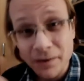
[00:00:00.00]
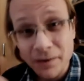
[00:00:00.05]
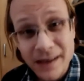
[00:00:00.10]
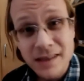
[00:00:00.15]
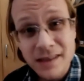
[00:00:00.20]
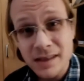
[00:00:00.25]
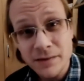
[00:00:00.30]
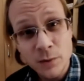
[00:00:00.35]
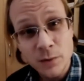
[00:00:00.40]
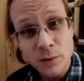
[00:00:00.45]

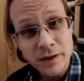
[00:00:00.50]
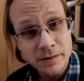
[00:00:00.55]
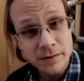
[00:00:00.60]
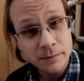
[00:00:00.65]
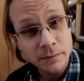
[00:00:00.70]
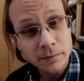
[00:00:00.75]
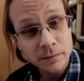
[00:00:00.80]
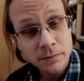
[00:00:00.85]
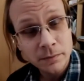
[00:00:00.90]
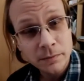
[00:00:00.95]
features of autism,
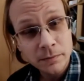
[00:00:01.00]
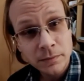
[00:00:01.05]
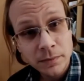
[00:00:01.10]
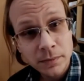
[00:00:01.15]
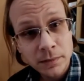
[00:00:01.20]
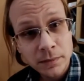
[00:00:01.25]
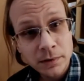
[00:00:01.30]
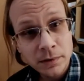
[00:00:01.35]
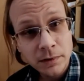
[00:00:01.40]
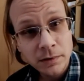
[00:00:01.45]

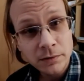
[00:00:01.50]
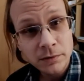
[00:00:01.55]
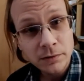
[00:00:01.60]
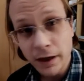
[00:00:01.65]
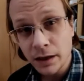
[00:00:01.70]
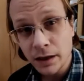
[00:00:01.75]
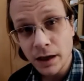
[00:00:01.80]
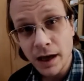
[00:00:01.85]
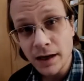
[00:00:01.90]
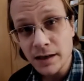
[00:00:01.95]

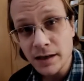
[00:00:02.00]
right? And